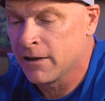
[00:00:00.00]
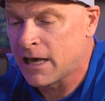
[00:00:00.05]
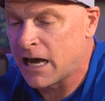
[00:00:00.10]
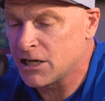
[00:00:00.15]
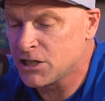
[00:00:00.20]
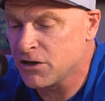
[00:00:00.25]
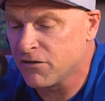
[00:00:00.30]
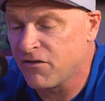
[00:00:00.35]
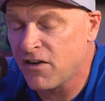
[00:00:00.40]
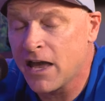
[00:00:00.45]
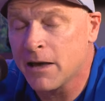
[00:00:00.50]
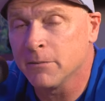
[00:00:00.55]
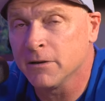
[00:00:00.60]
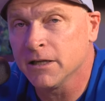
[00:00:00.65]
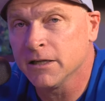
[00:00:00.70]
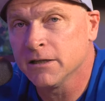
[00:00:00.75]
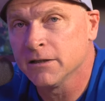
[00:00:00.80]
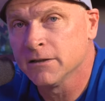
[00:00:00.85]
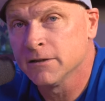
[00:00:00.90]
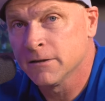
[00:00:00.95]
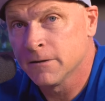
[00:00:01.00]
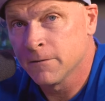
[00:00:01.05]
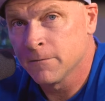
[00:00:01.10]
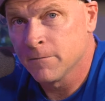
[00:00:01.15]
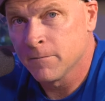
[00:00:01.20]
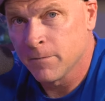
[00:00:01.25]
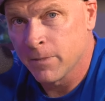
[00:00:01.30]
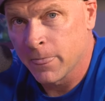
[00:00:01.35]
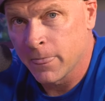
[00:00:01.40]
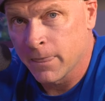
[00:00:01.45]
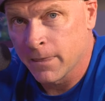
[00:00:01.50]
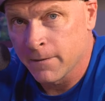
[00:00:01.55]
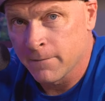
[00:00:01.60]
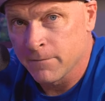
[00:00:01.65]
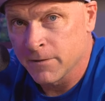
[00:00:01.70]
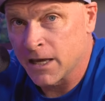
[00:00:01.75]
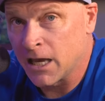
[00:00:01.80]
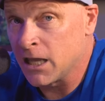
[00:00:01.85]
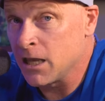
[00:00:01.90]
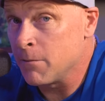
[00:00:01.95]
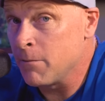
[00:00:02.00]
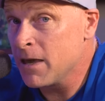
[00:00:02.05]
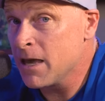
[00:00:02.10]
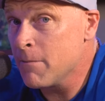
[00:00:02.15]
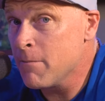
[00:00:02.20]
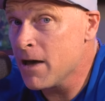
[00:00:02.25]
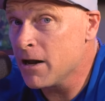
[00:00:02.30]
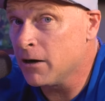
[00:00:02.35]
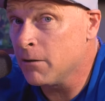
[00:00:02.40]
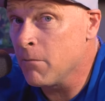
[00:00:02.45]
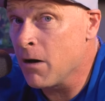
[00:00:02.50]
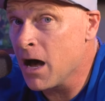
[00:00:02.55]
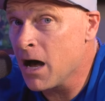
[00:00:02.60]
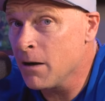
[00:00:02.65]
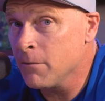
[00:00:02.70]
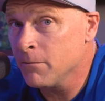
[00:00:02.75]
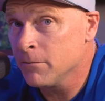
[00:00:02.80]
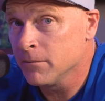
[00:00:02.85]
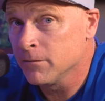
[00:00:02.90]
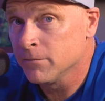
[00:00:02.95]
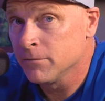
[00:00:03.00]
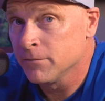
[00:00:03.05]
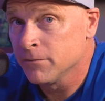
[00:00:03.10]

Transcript: How's your family? Can you be a better mom?